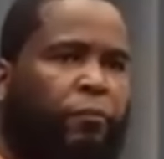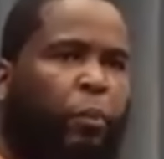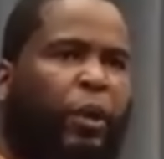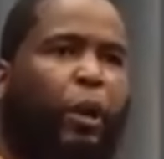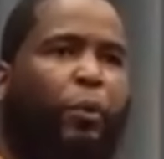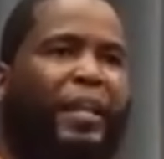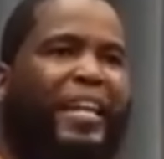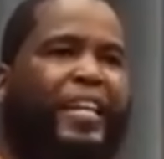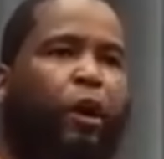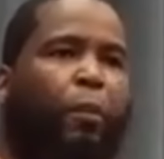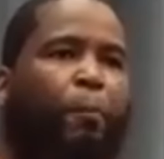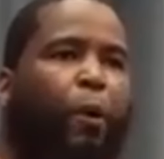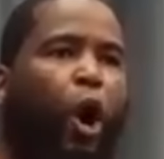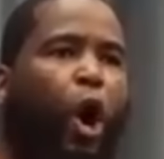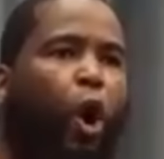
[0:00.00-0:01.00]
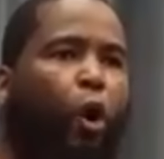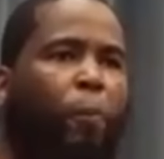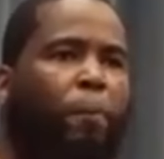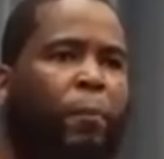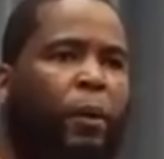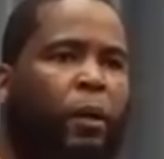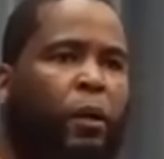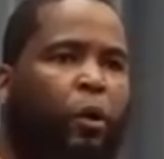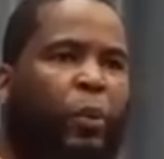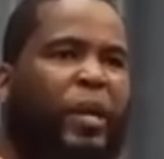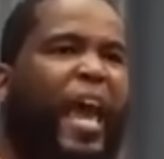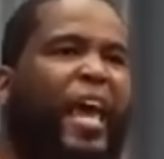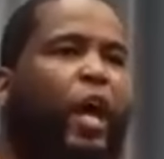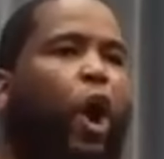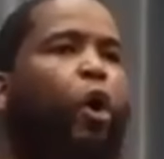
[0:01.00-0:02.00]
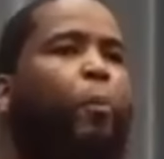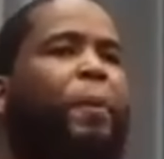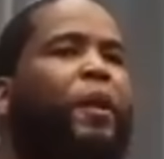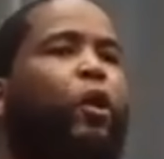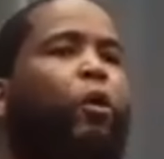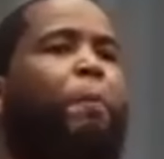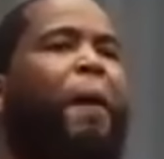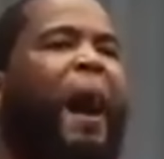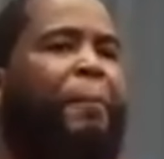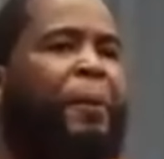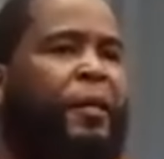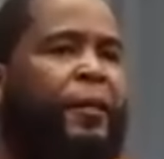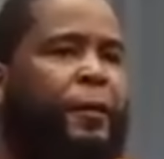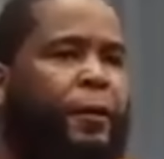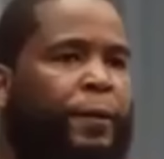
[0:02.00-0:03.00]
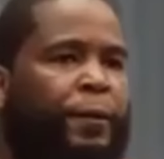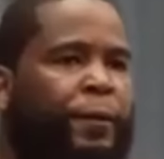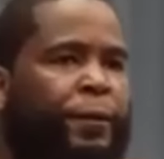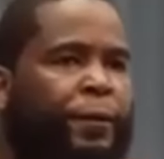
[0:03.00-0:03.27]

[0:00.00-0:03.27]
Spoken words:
We don't need no more hope. We had hope in Obama.